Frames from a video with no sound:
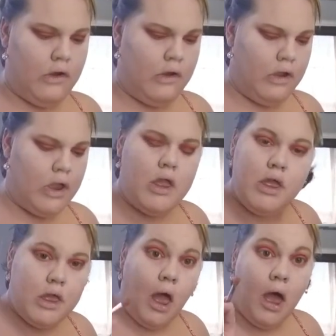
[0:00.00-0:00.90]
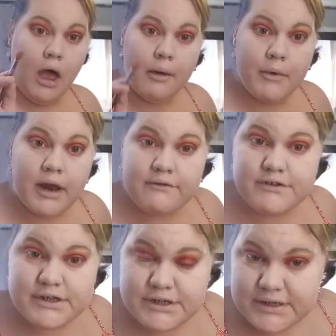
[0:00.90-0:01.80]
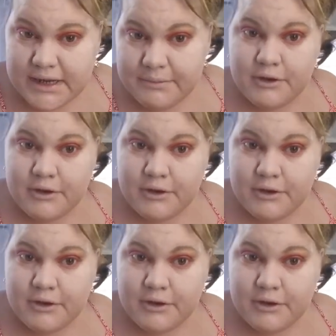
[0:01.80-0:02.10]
Might have just stepped on something.